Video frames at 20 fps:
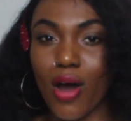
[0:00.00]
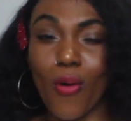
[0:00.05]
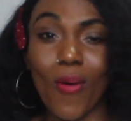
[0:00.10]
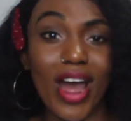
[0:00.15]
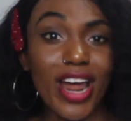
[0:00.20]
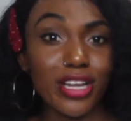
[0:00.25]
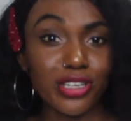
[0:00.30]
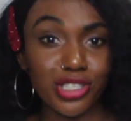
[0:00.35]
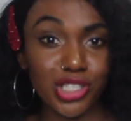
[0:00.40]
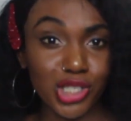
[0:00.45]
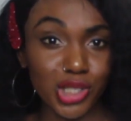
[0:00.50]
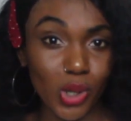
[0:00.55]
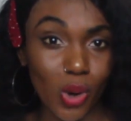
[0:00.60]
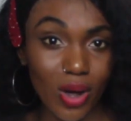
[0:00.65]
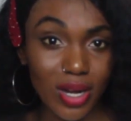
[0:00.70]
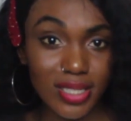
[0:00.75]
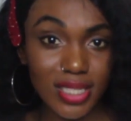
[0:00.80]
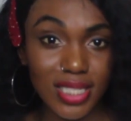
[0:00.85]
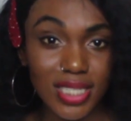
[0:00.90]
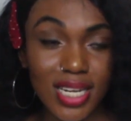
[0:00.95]
quite
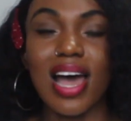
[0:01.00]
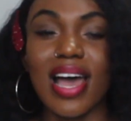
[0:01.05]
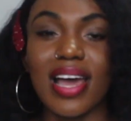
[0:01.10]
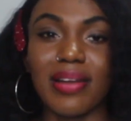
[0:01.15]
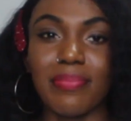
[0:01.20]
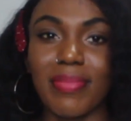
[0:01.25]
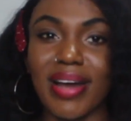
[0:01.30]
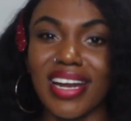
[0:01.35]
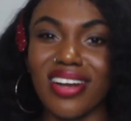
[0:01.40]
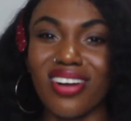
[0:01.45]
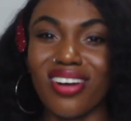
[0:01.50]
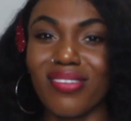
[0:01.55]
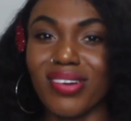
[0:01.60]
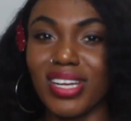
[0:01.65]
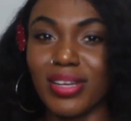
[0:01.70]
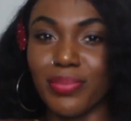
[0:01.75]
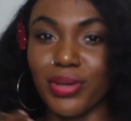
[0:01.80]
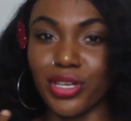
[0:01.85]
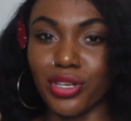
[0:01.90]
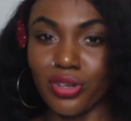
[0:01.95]
short and might not
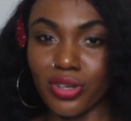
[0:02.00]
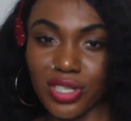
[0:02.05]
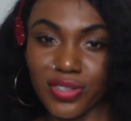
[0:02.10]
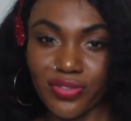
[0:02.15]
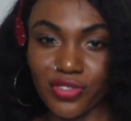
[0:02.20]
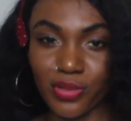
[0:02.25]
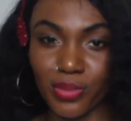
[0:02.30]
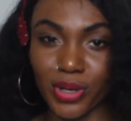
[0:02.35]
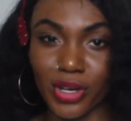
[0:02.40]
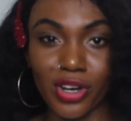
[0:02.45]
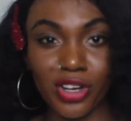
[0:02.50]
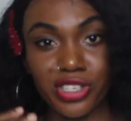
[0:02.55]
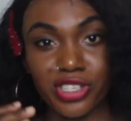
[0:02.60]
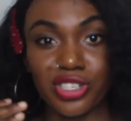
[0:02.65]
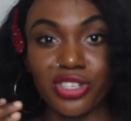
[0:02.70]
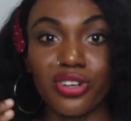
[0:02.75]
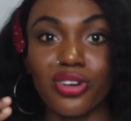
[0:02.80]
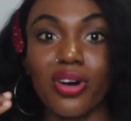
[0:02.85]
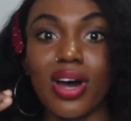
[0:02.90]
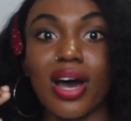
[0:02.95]
really be useful because
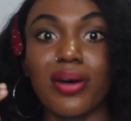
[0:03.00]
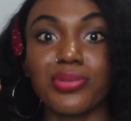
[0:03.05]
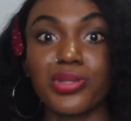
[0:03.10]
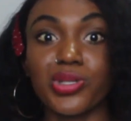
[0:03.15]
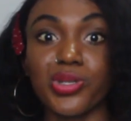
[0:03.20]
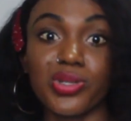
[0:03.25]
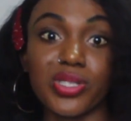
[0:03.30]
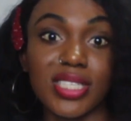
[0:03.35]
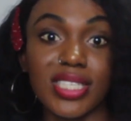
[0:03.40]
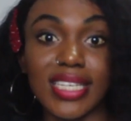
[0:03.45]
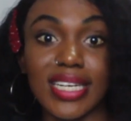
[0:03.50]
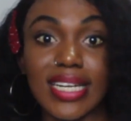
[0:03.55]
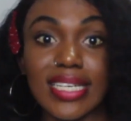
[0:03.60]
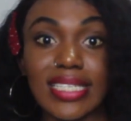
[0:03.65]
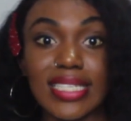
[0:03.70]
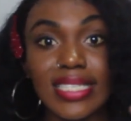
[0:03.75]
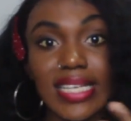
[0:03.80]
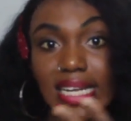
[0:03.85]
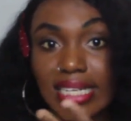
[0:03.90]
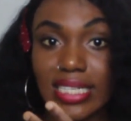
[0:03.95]
you don't know how to use it in a
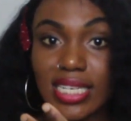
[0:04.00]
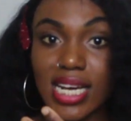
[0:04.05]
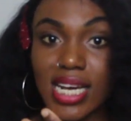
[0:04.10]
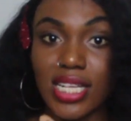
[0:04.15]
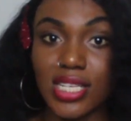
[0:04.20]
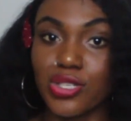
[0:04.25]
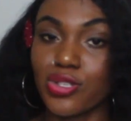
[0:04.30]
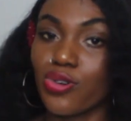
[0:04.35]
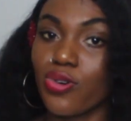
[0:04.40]
sentence.